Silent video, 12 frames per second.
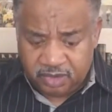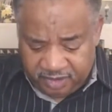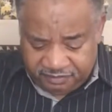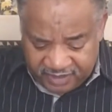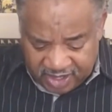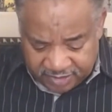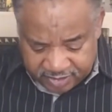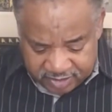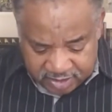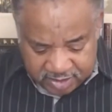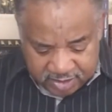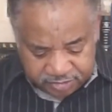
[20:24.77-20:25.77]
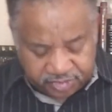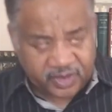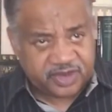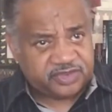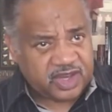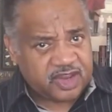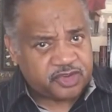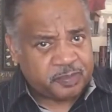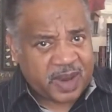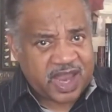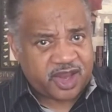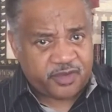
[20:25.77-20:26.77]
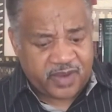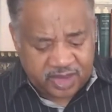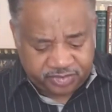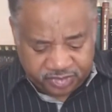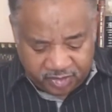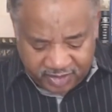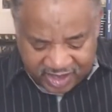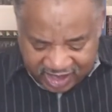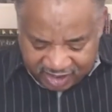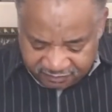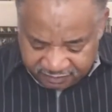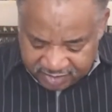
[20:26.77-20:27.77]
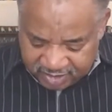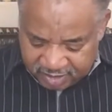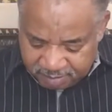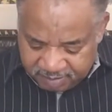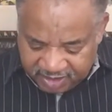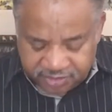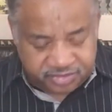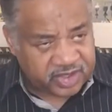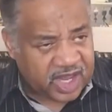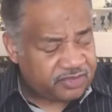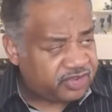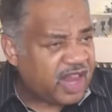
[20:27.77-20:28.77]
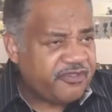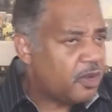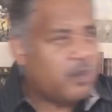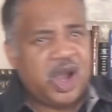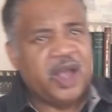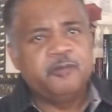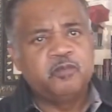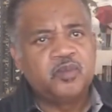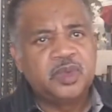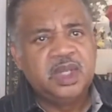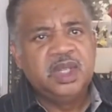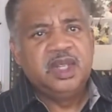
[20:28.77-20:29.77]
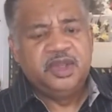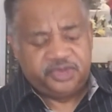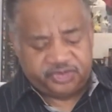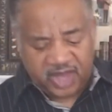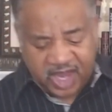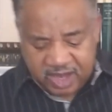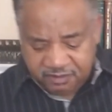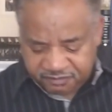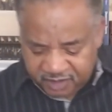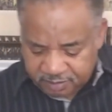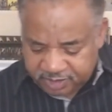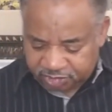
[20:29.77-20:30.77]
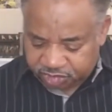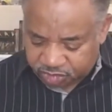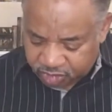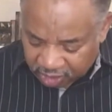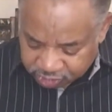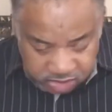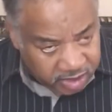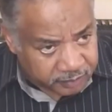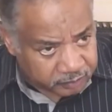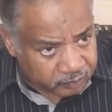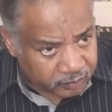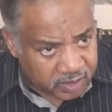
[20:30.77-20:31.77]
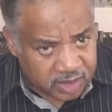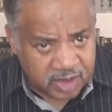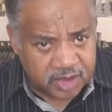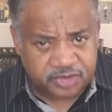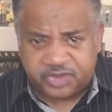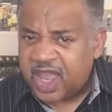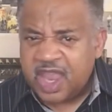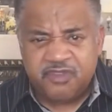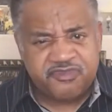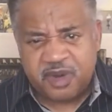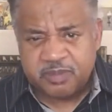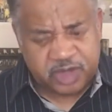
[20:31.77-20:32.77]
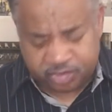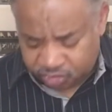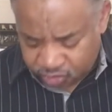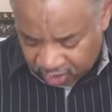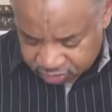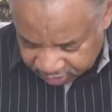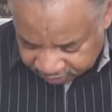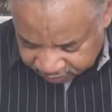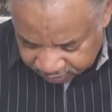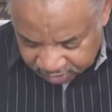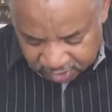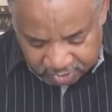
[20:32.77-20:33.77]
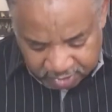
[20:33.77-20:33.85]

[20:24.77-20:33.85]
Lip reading: the Father. So it says, by grace you have been saved. Saved from what? save from destruction, save from destruction.